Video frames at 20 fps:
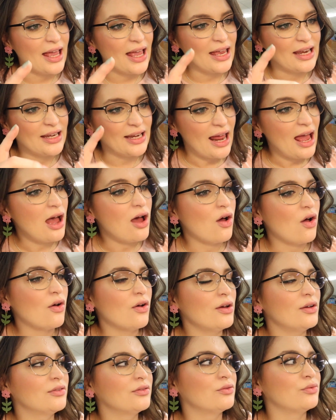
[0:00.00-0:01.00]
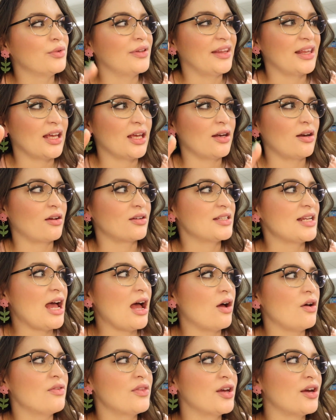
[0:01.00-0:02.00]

And now when they get knocked out,